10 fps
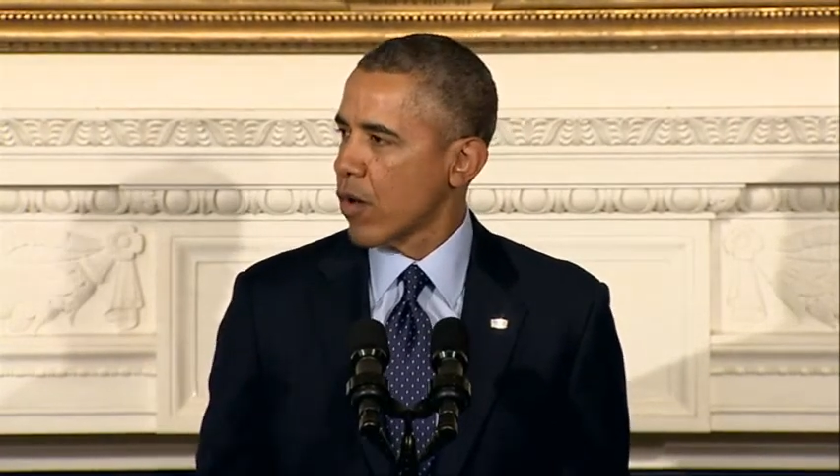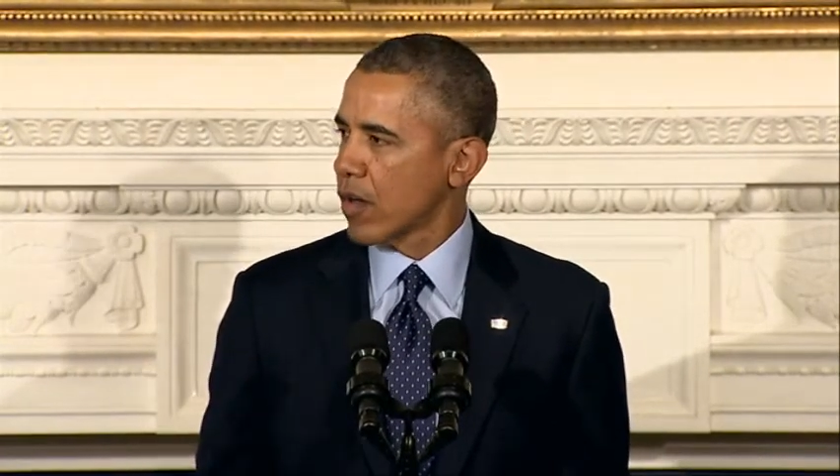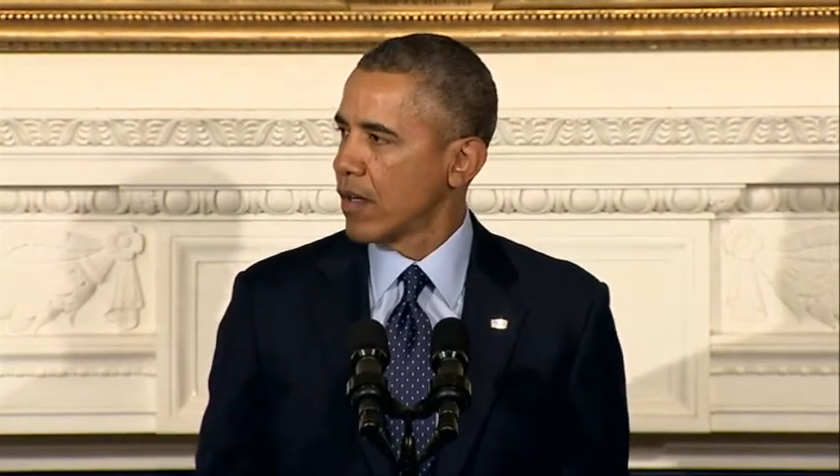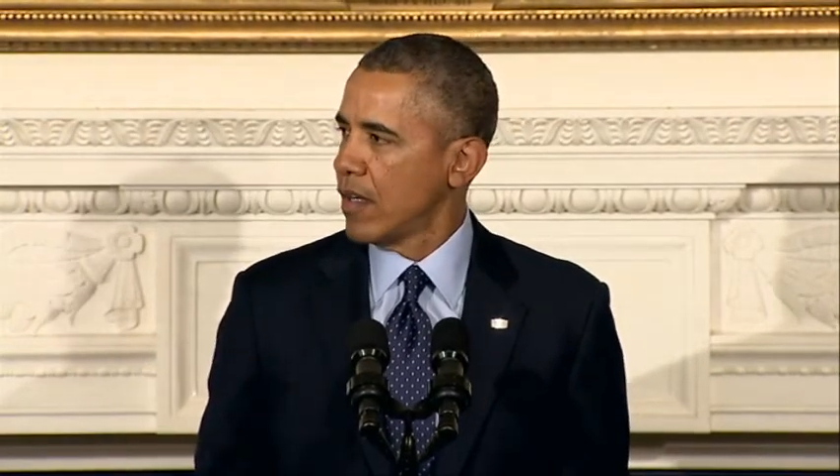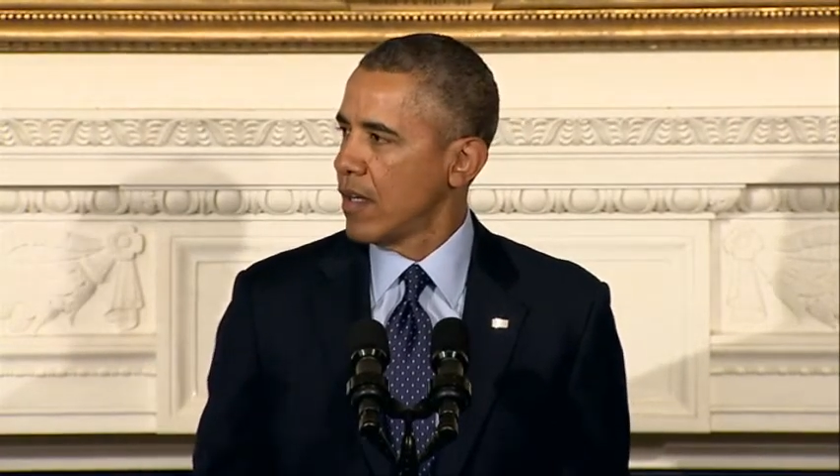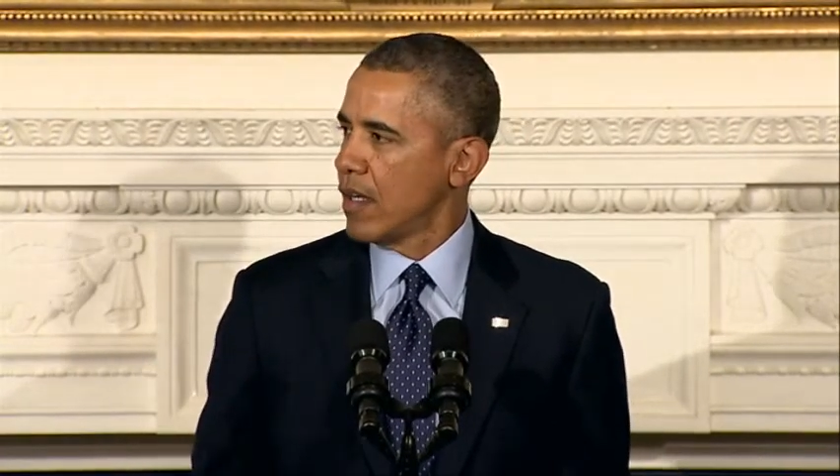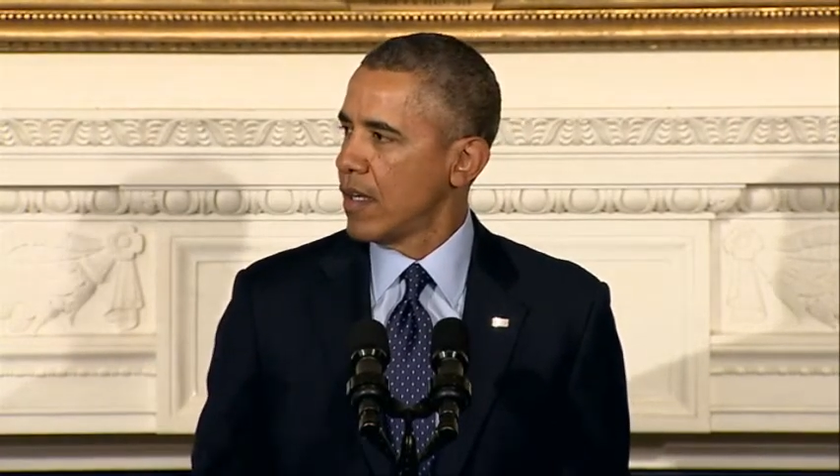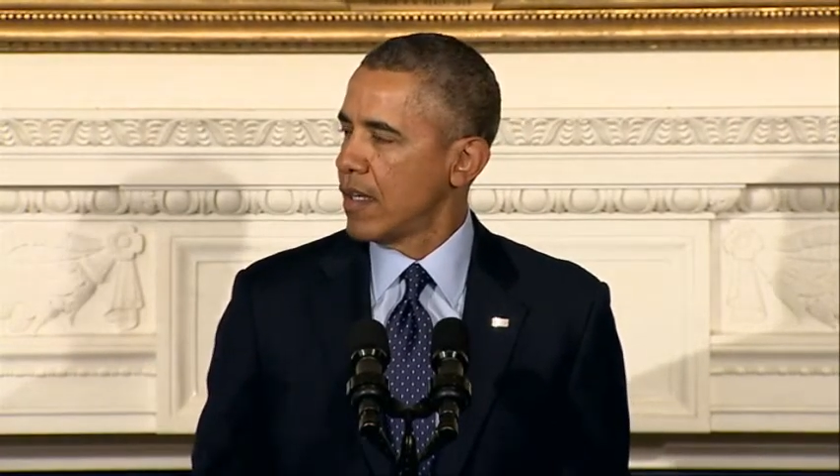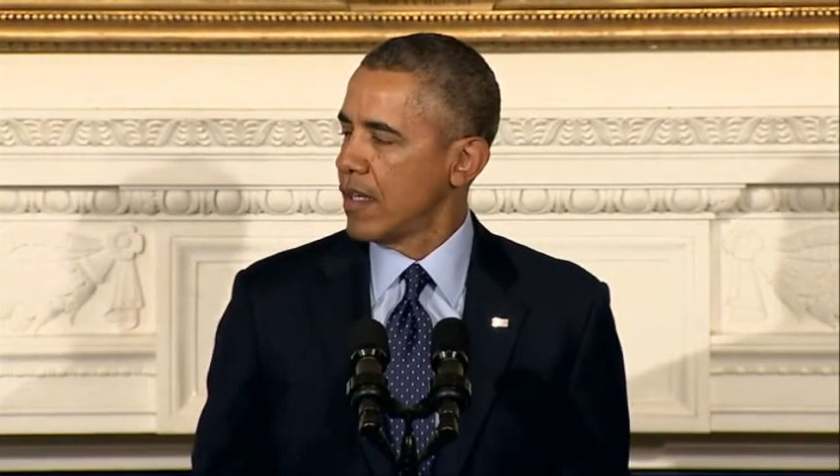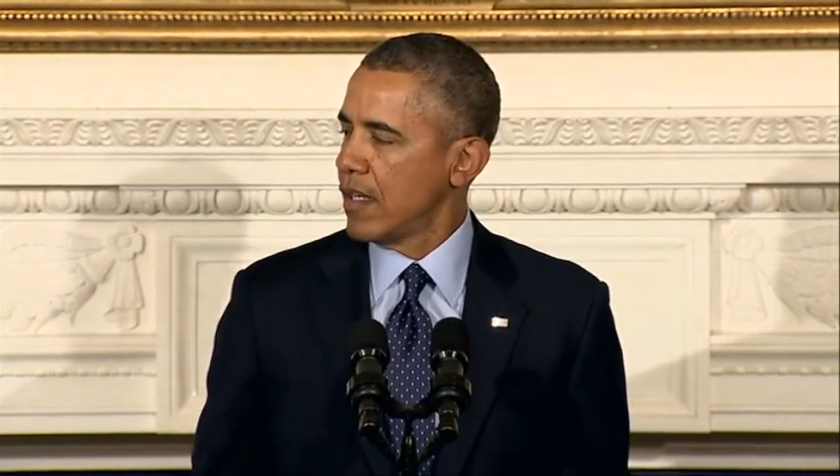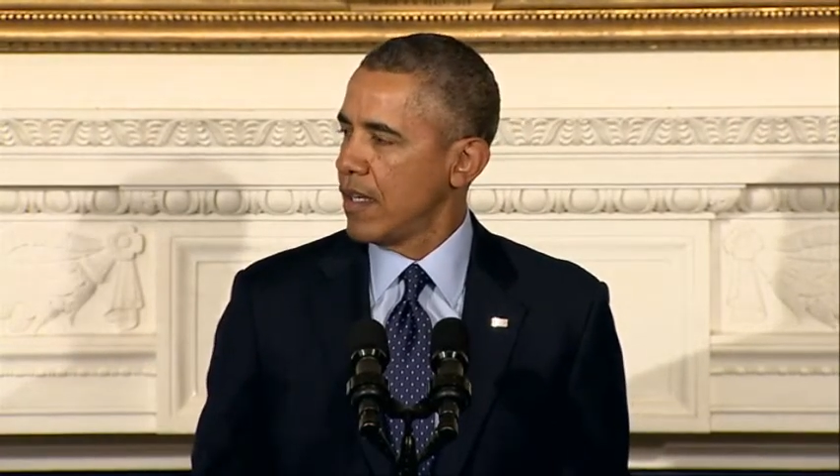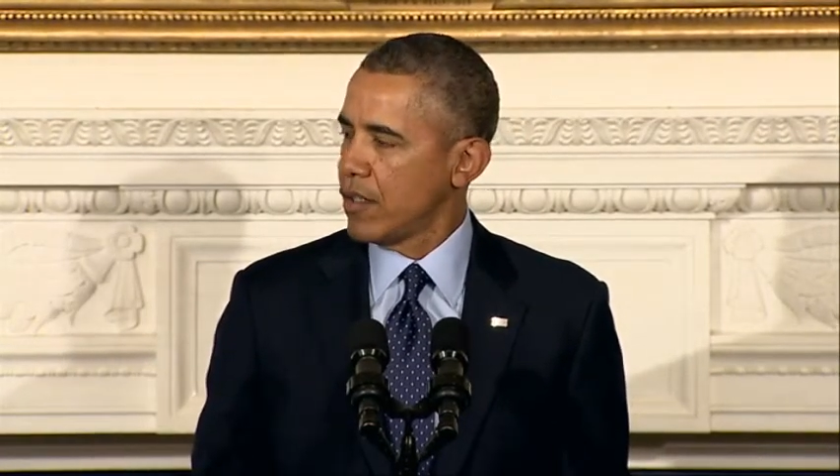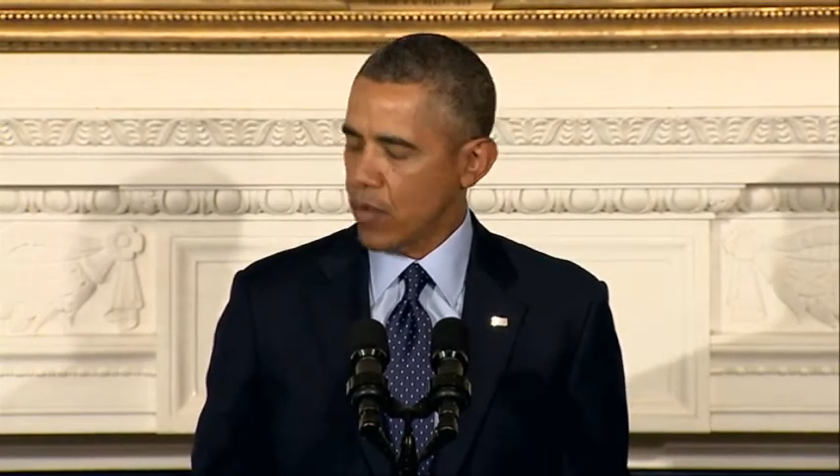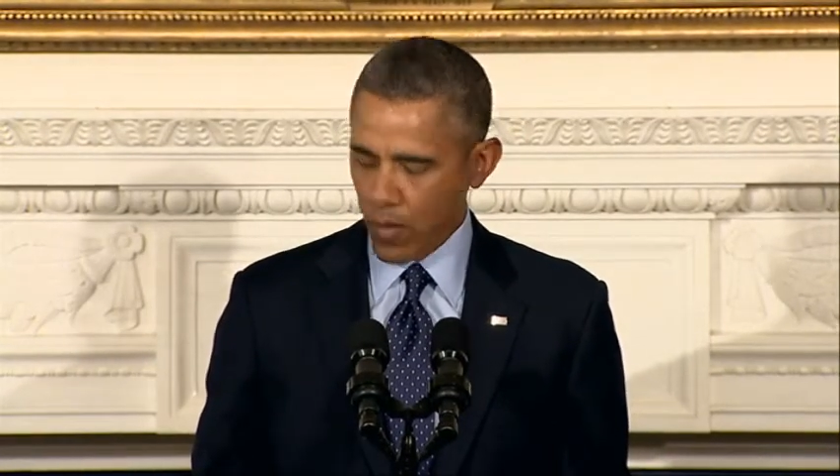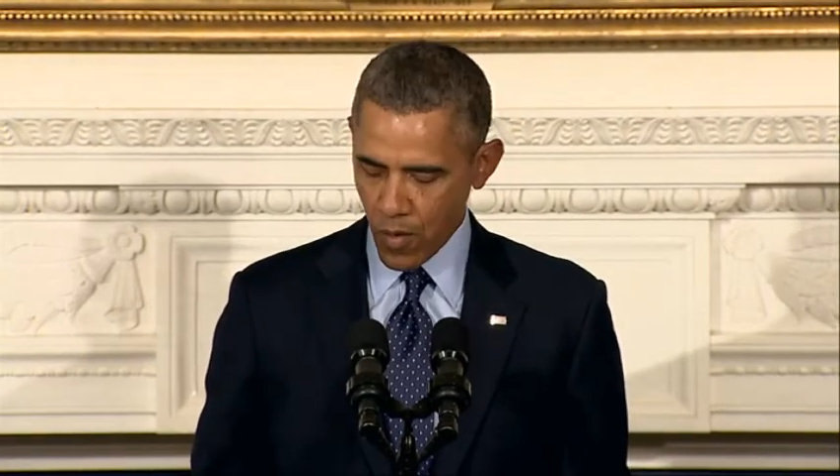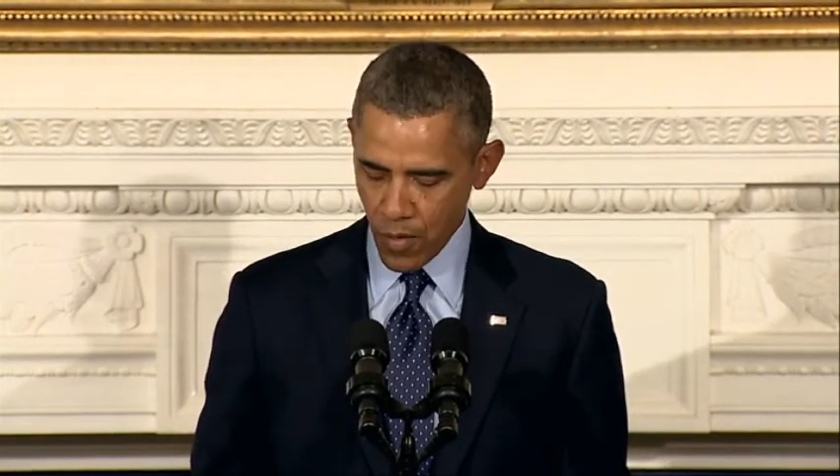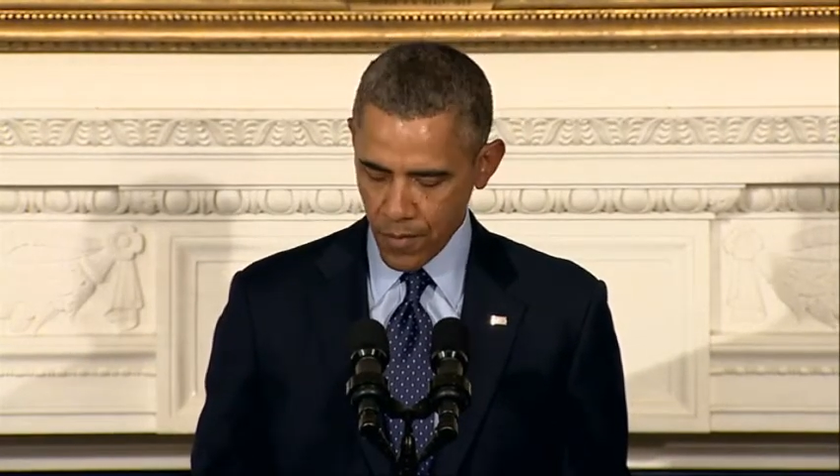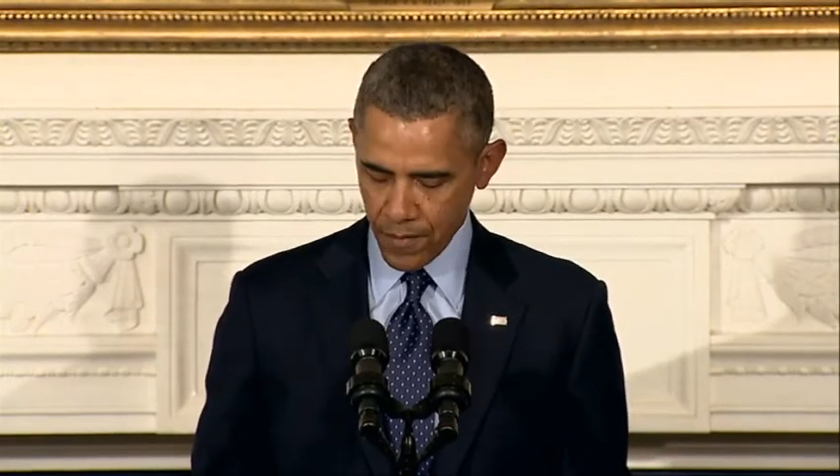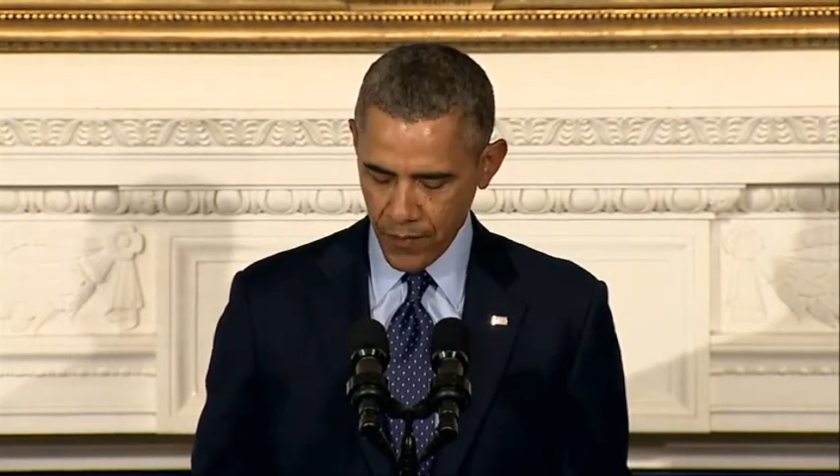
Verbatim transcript: work uh, in your own